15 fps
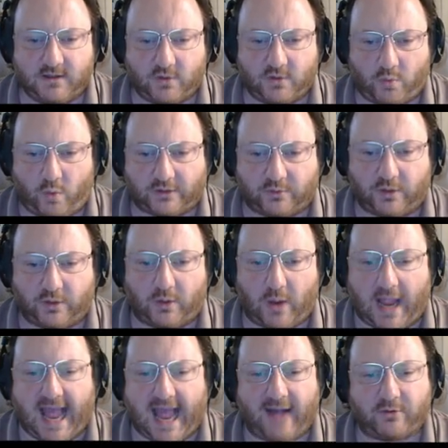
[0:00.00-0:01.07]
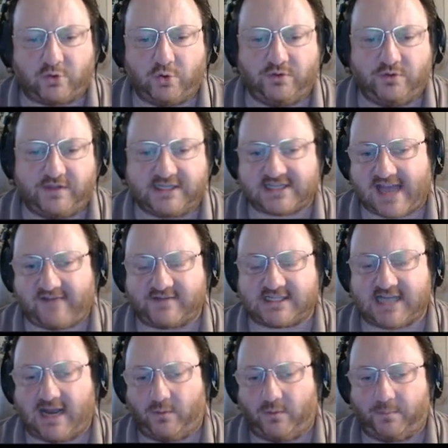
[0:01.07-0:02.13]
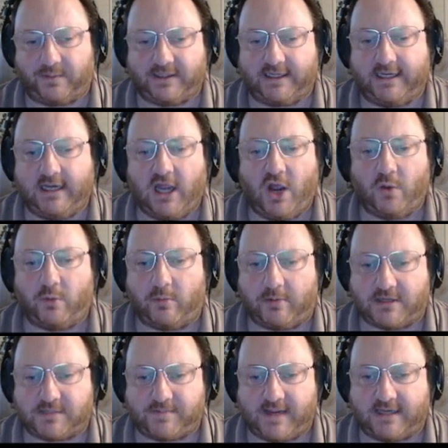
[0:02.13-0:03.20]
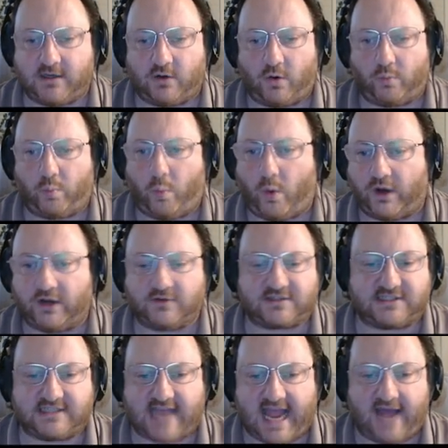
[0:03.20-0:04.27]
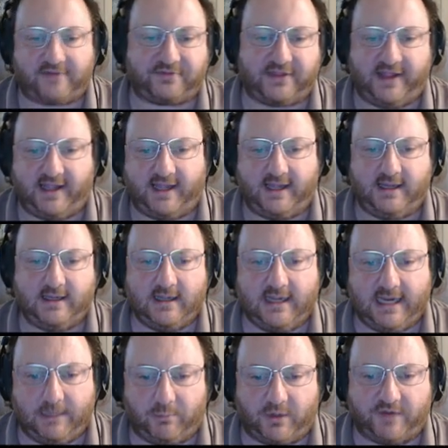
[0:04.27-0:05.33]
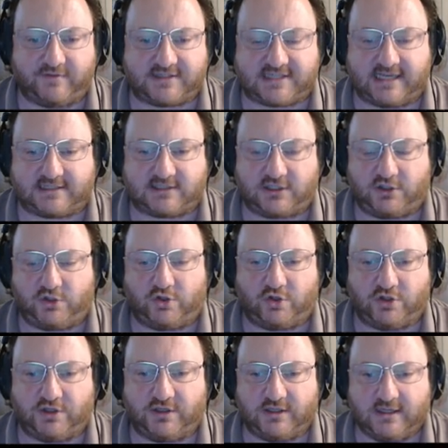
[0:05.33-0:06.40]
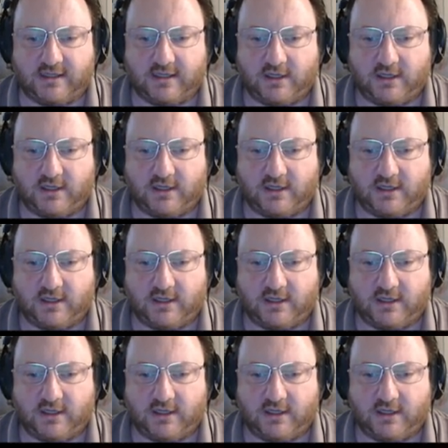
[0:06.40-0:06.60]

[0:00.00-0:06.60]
Quite good. How good this avatar will be dependent on what else is out there in whatever sets that you can